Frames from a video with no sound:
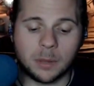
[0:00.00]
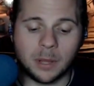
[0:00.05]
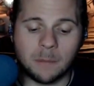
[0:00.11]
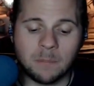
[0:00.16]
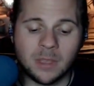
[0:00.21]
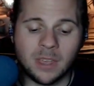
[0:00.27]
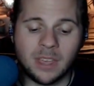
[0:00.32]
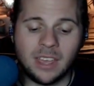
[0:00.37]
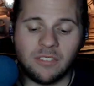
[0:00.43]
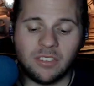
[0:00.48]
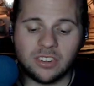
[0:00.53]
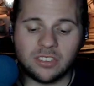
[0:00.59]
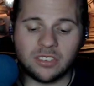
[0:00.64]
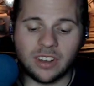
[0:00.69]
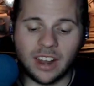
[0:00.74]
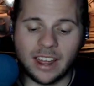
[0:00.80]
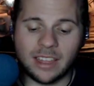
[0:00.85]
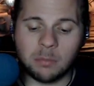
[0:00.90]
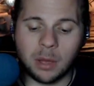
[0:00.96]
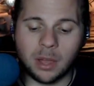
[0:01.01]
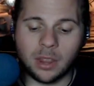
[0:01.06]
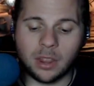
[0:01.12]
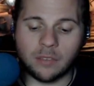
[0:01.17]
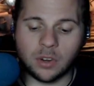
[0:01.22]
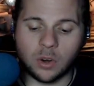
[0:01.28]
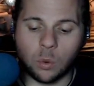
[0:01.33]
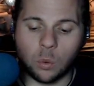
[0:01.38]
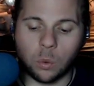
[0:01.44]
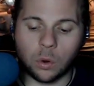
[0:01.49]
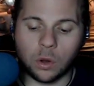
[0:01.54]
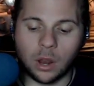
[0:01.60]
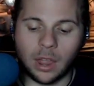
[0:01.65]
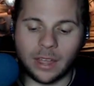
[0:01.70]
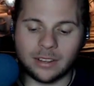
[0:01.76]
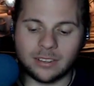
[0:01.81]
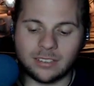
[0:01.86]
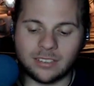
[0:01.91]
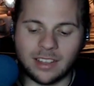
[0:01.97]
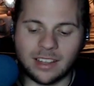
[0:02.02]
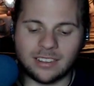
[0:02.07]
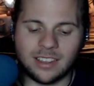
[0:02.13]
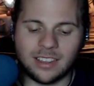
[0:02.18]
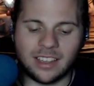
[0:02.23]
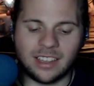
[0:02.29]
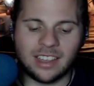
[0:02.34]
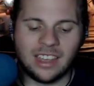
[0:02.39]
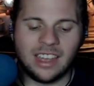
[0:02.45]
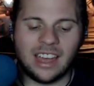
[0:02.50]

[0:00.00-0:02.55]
He finished 9th by 11 1/4 lengths that day,